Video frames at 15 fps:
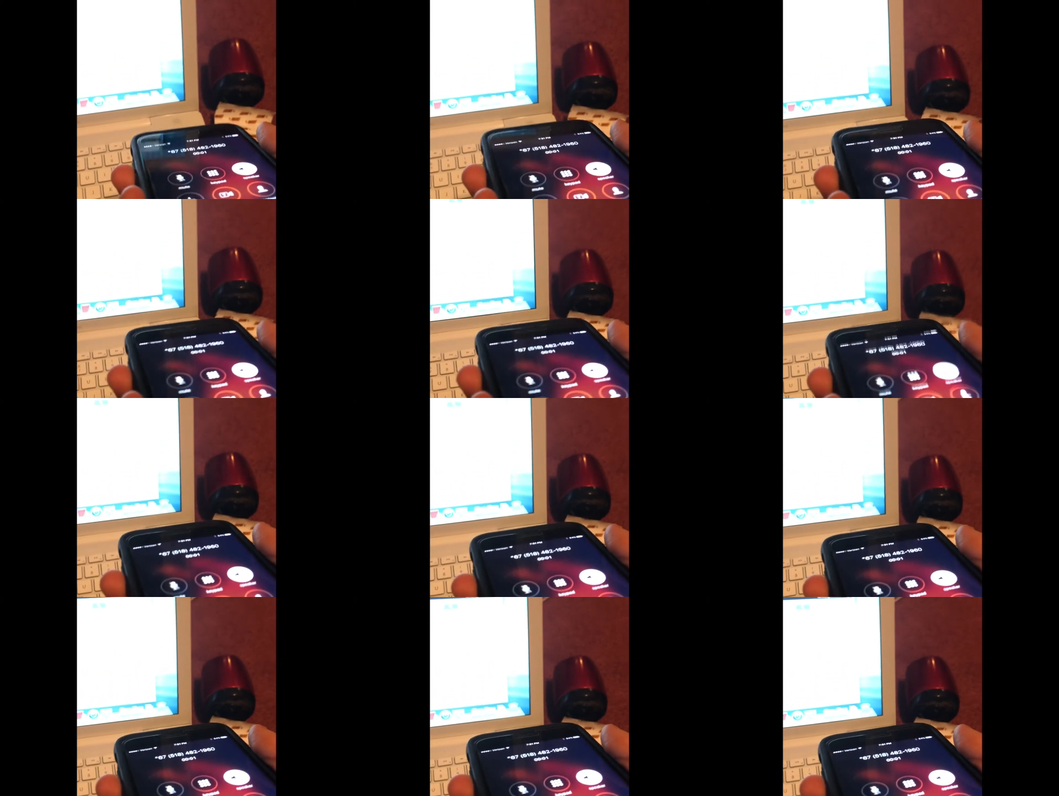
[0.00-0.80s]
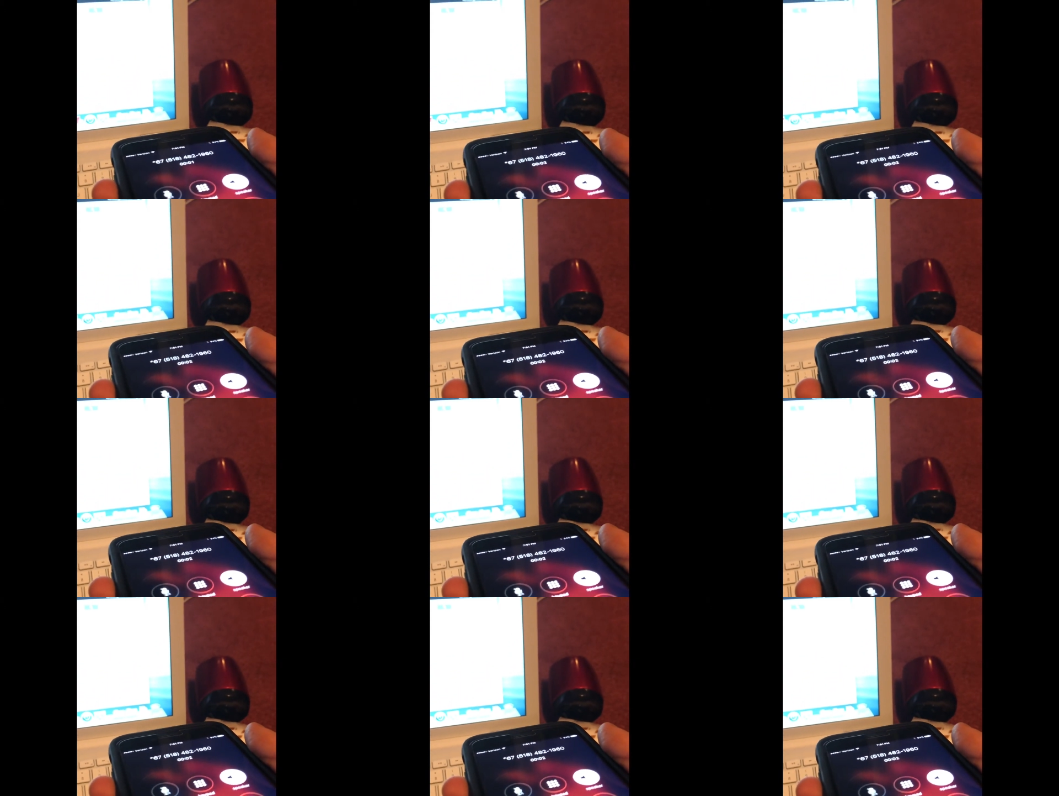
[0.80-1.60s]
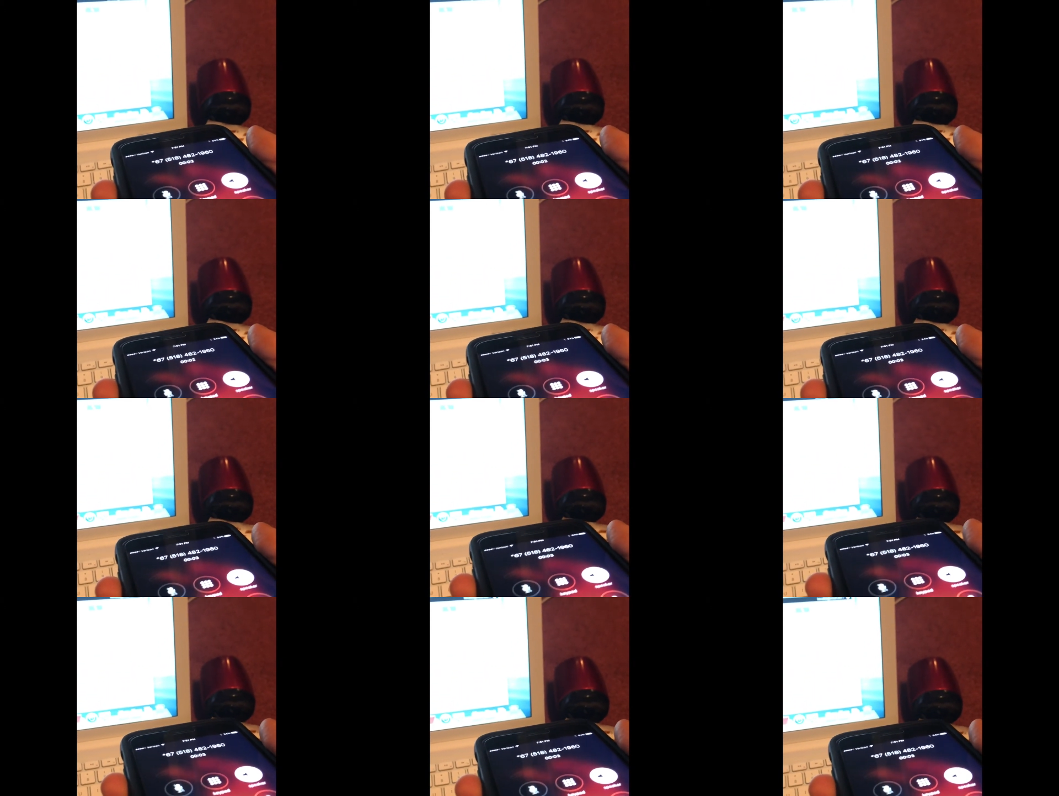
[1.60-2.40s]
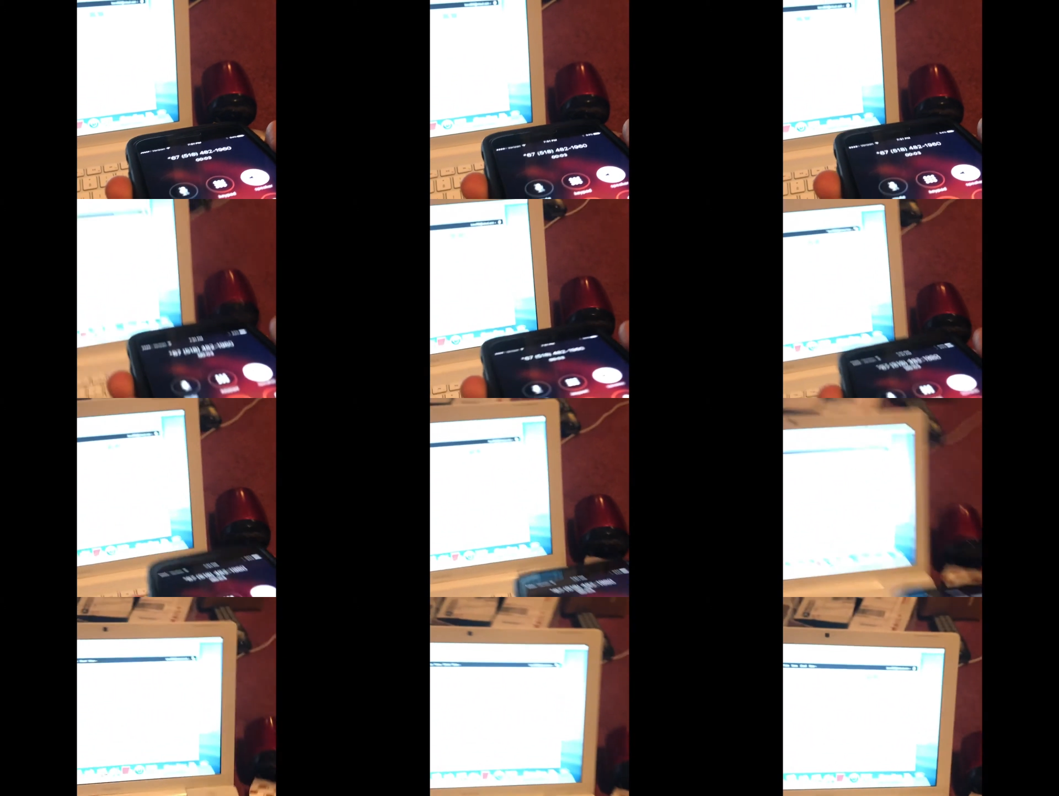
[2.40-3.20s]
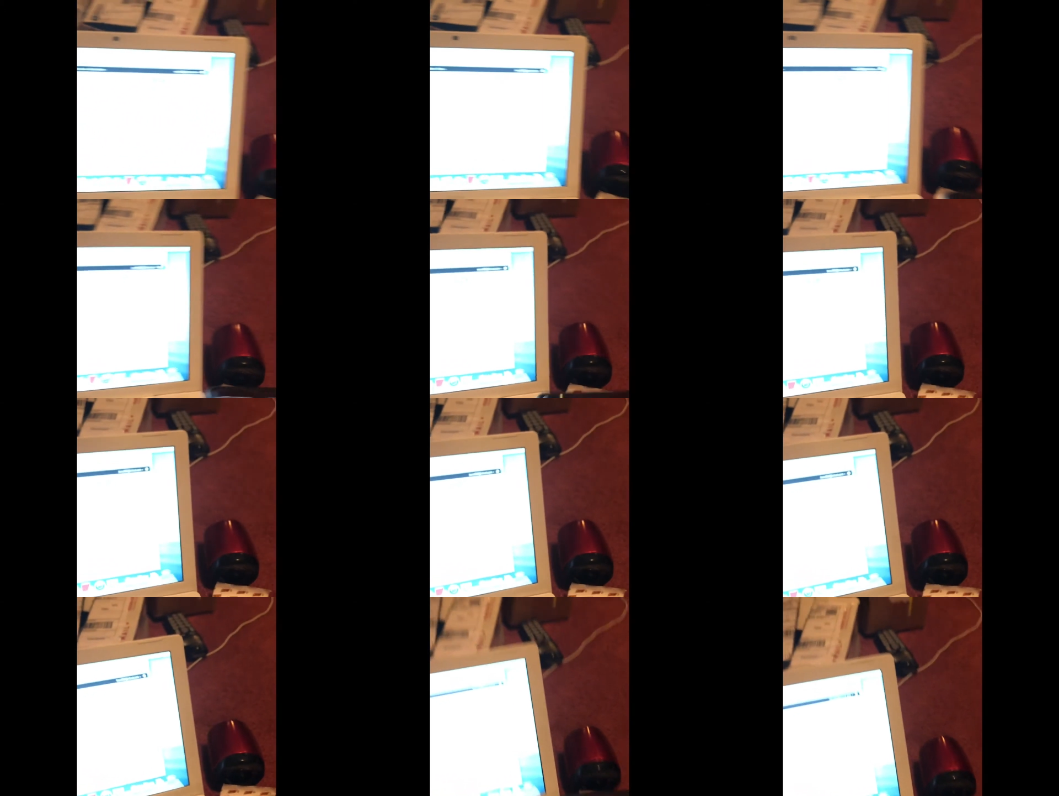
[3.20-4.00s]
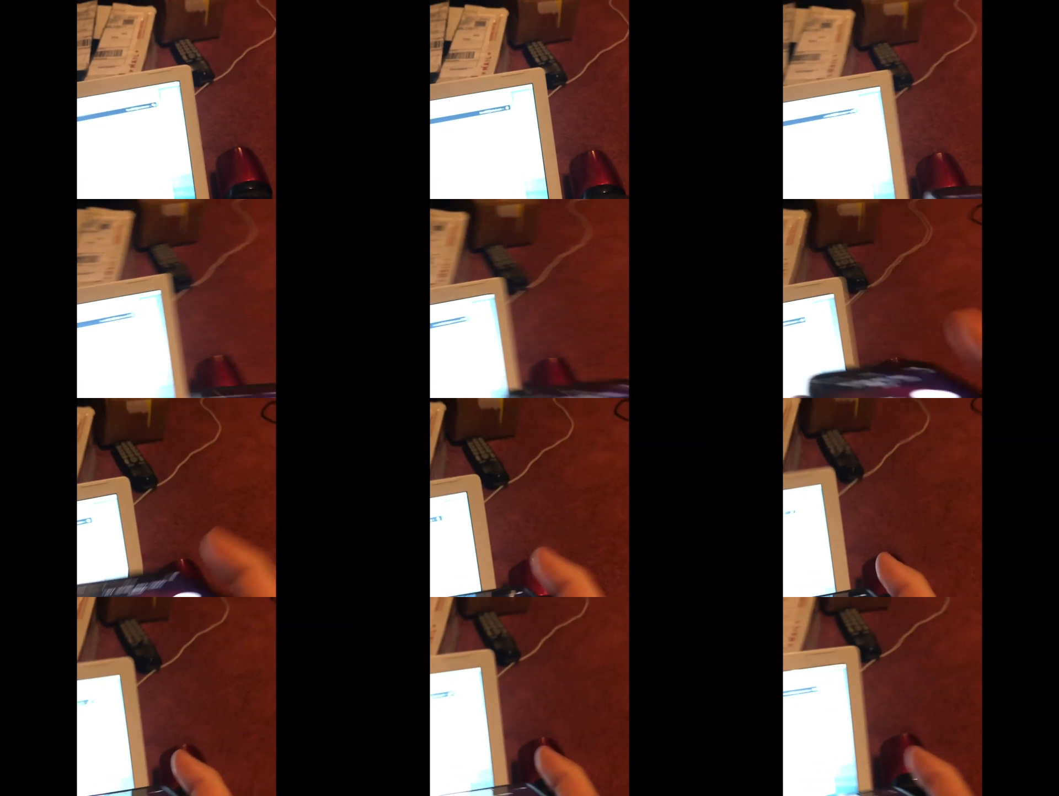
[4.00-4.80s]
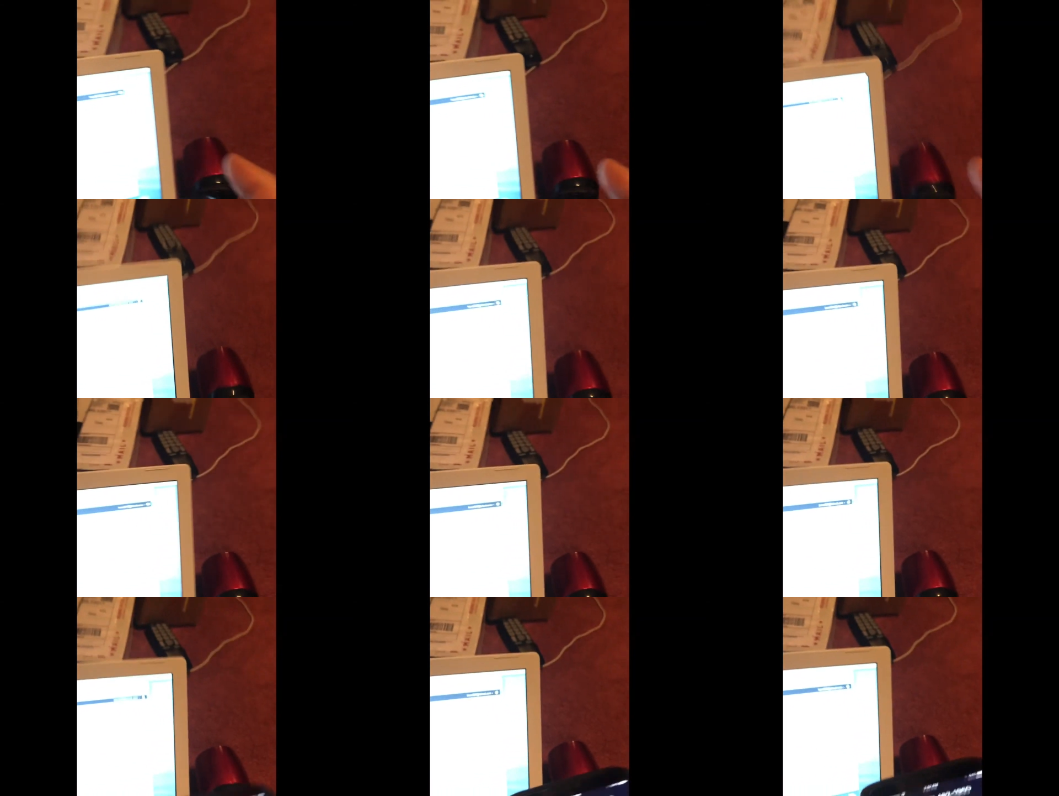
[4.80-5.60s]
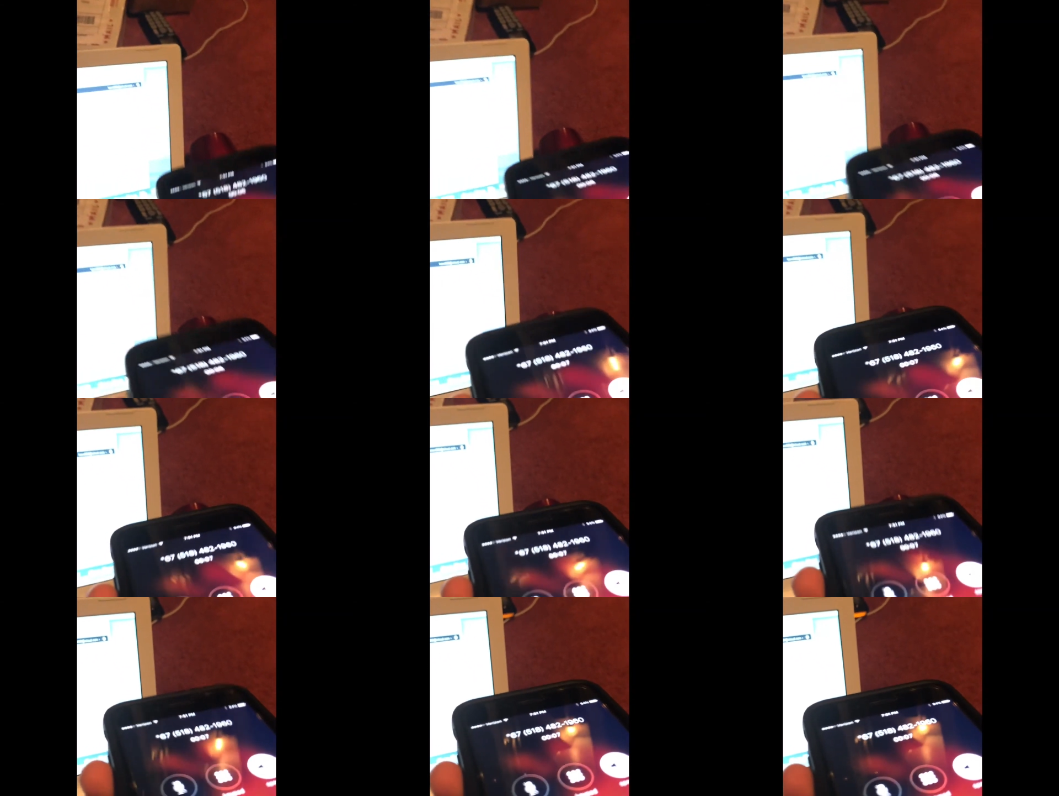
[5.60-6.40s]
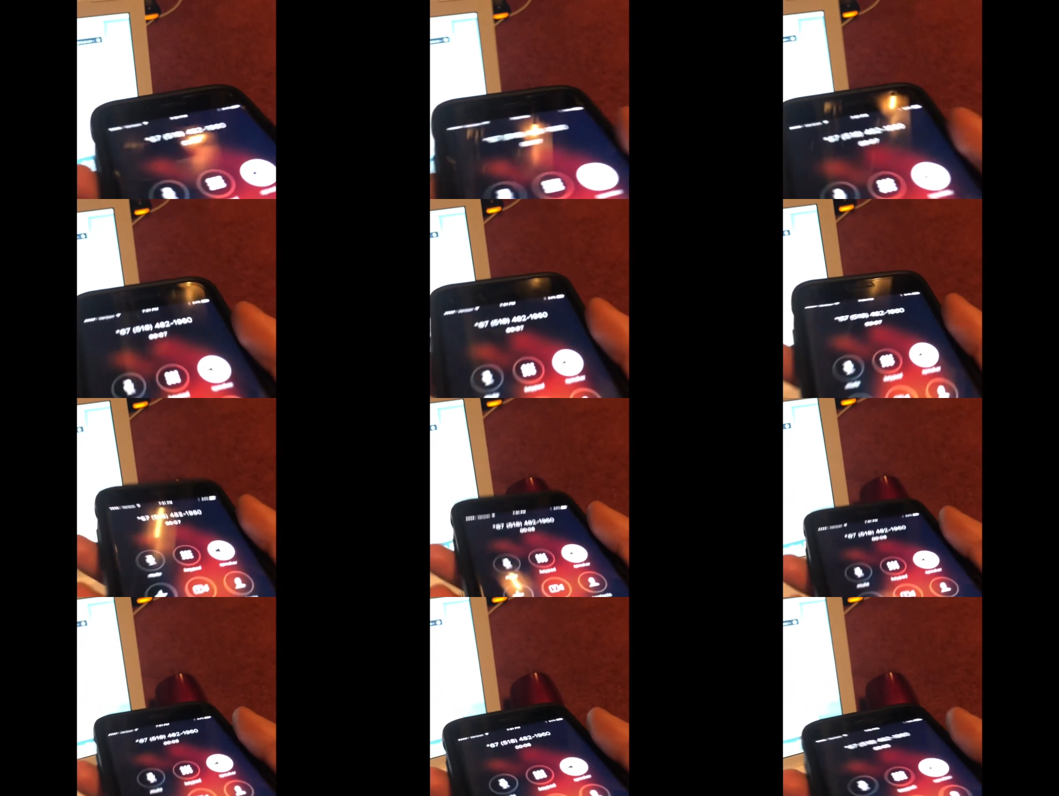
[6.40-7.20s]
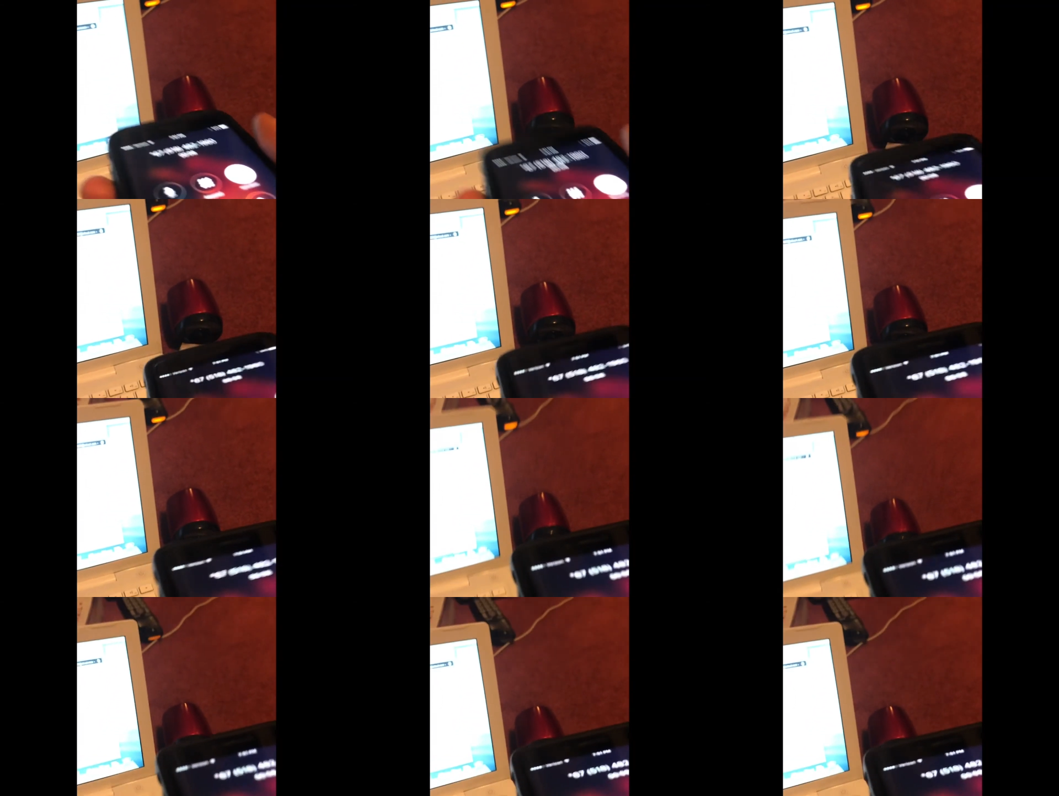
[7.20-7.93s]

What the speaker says: (no speaker visible)